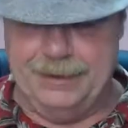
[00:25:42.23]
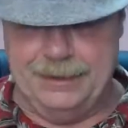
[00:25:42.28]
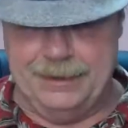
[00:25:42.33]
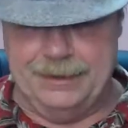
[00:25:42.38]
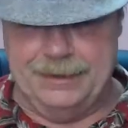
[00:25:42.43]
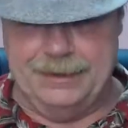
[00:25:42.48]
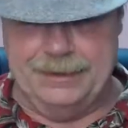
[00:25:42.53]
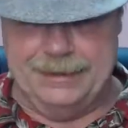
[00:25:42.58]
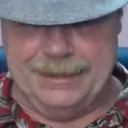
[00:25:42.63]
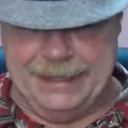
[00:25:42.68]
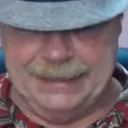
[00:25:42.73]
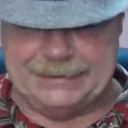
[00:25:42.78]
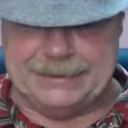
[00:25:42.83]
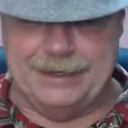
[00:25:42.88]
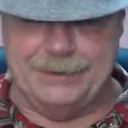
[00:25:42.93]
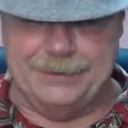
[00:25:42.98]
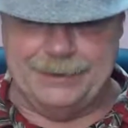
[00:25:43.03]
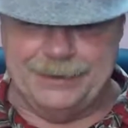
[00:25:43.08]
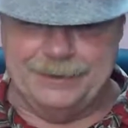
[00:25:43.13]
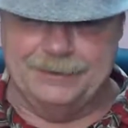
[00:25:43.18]
And
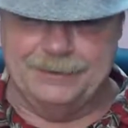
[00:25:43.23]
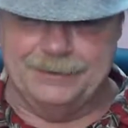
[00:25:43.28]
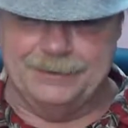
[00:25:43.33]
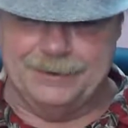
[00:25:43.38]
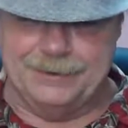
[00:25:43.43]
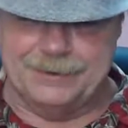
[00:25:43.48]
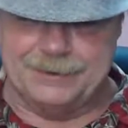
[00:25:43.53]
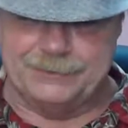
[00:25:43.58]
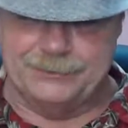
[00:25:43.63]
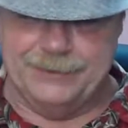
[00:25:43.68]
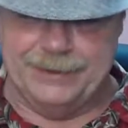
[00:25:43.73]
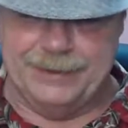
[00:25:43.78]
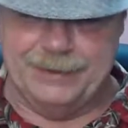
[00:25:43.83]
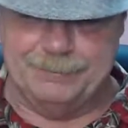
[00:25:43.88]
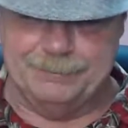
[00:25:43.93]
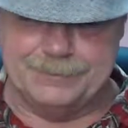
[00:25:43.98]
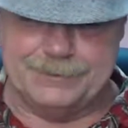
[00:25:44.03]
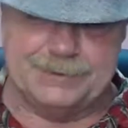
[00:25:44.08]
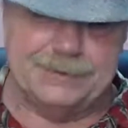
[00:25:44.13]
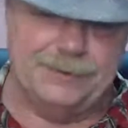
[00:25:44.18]
that's how he learned to swim